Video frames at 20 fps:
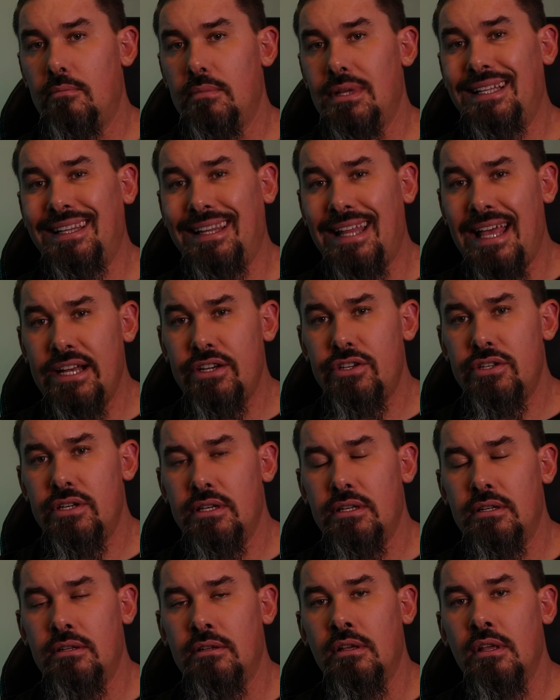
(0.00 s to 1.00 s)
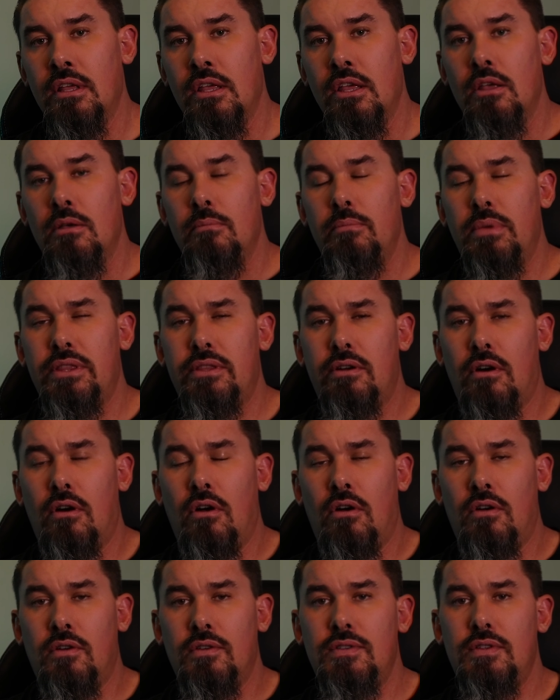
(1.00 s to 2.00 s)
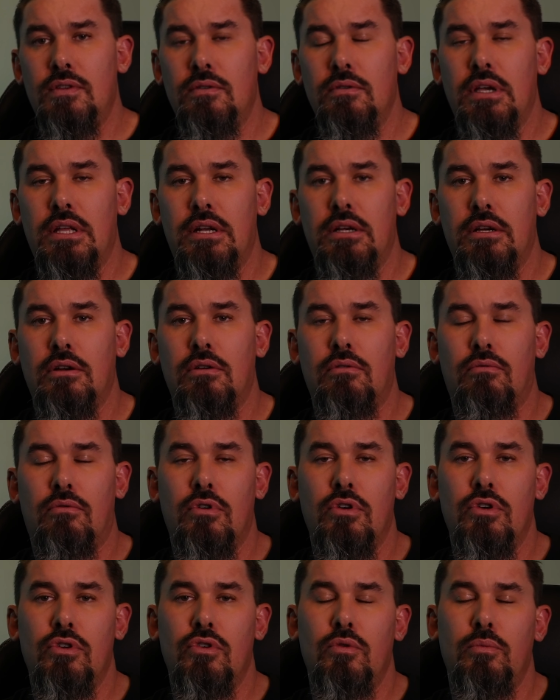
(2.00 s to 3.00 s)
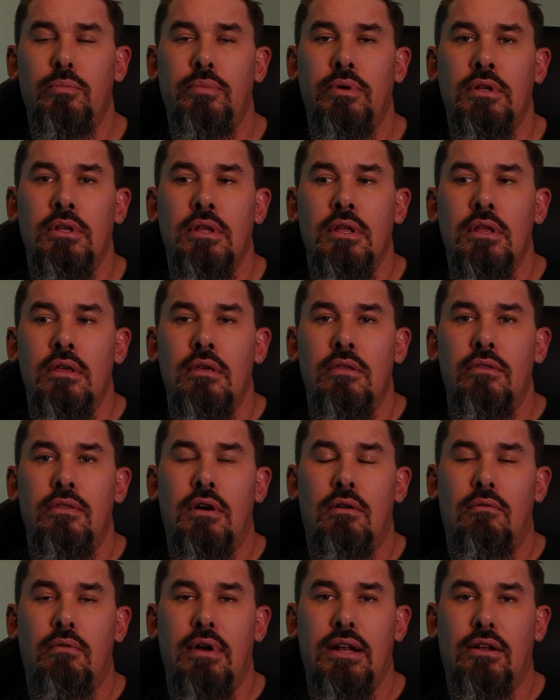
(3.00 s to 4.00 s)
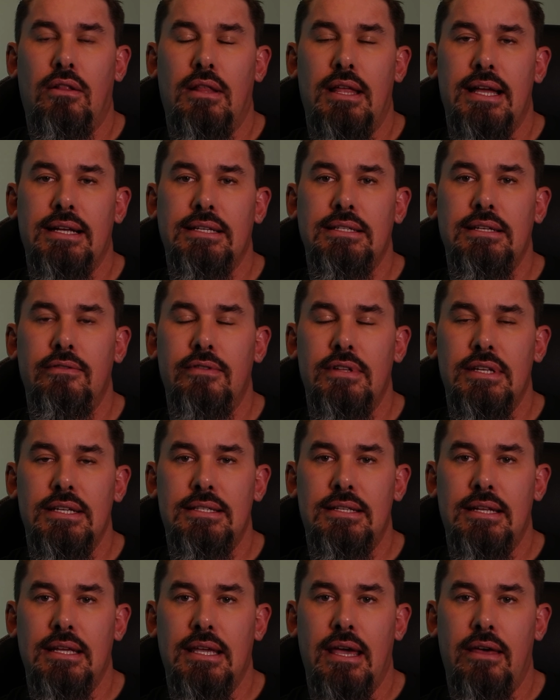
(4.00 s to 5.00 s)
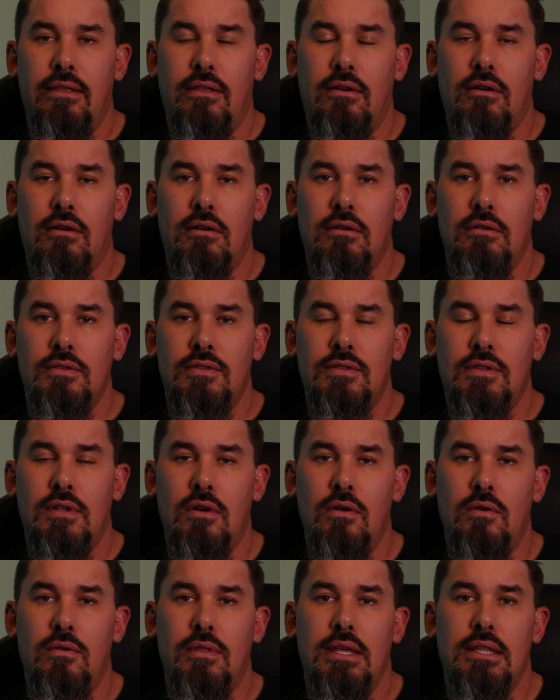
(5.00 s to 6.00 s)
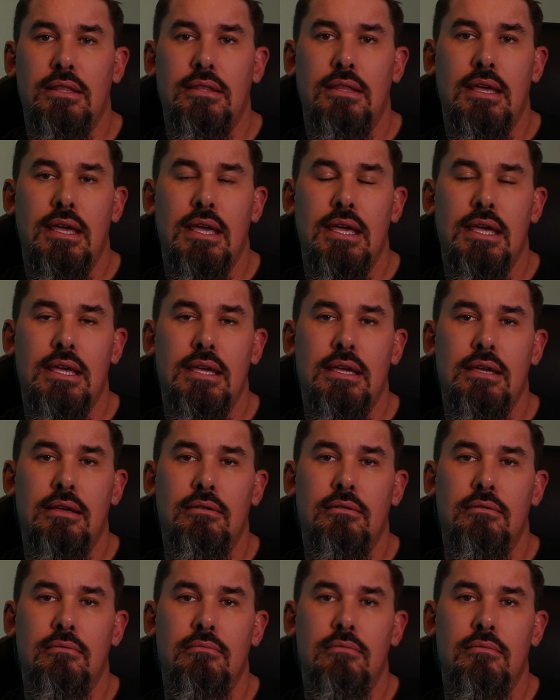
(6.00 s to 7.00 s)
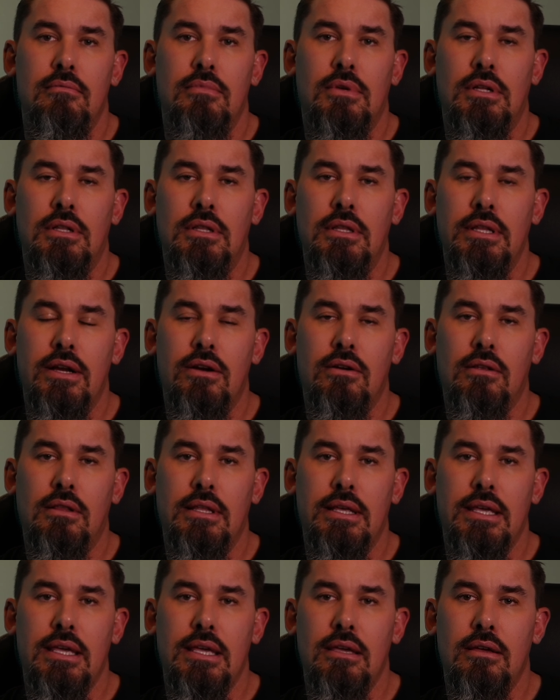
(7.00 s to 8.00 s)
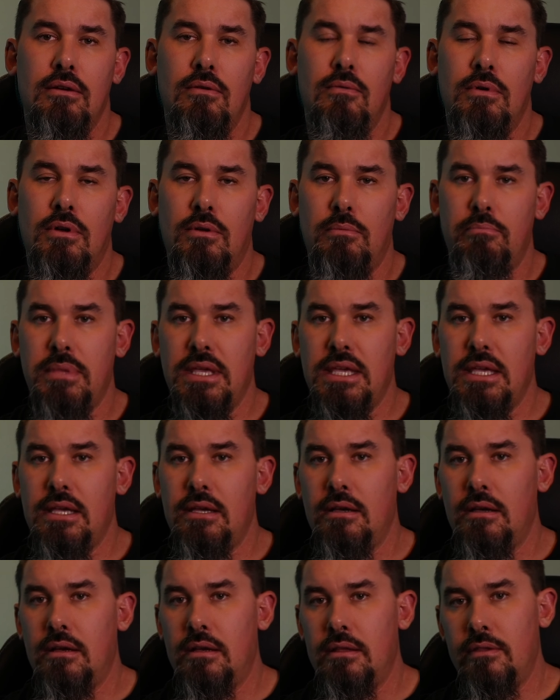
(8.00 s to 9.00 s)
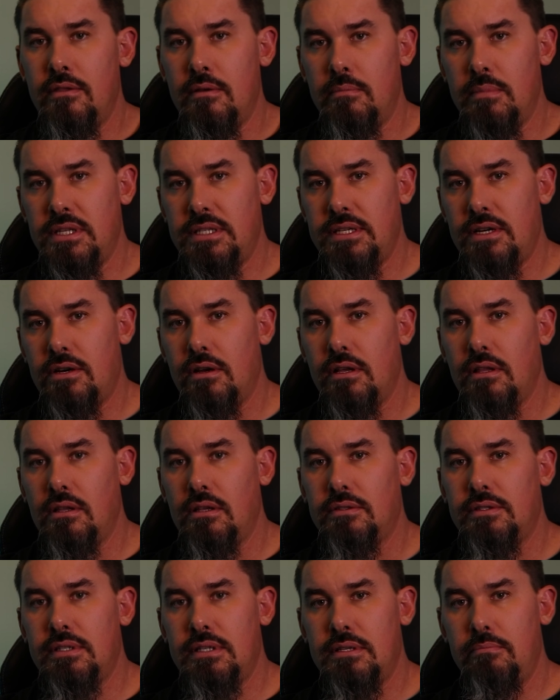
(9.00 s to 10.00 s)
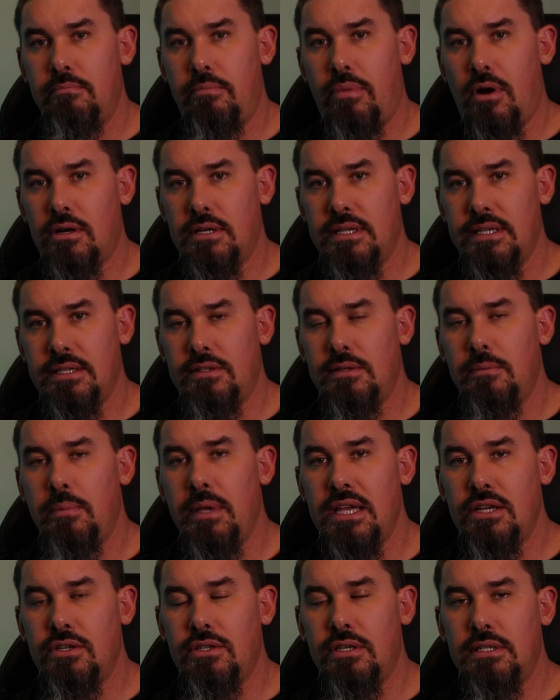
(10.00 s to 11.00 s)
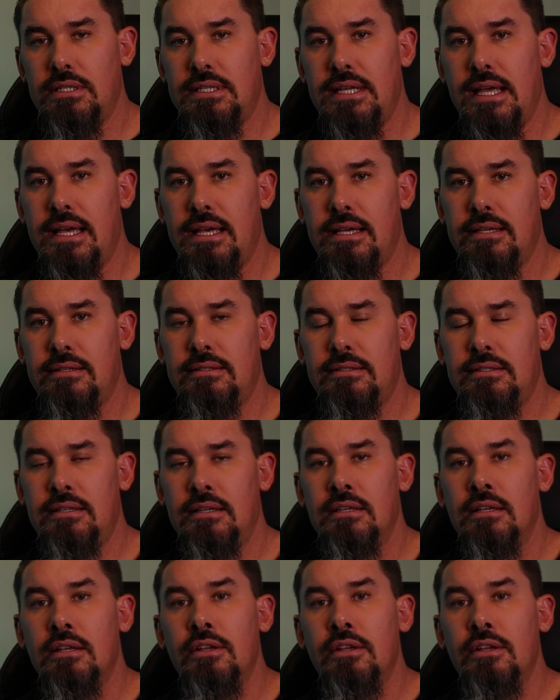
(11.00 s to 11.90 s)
election, but they're also going to group their rental activities together so that they clearly will meet the material participation test